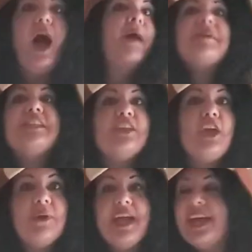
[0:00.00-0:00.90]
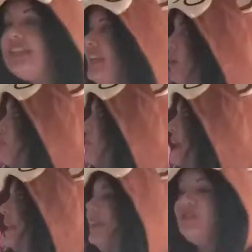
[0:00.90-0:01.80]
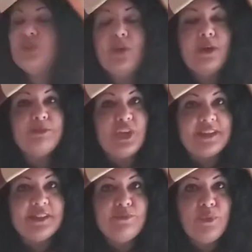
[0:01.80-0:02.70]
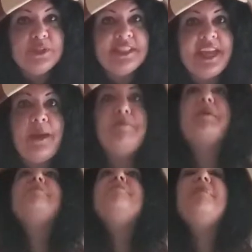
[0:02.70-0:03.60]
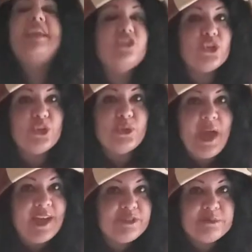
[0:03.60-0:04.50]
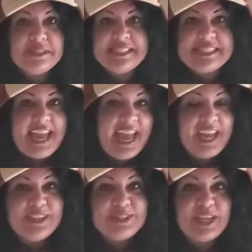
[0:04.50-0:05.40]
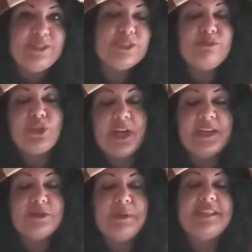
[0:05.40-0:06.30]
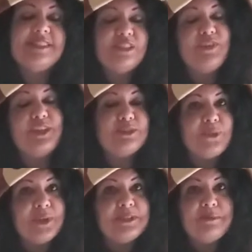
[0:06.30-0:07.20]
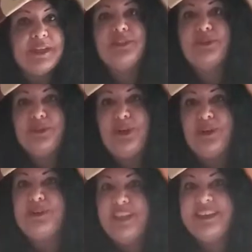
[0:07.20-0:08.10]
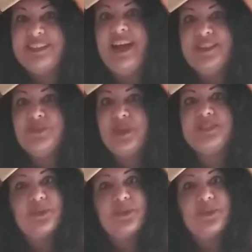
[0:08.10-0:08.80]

I'm going to go ahead and get right into our objective for today, but make sure you have some snacks and some drinks because this video is going to be a little longer like last week.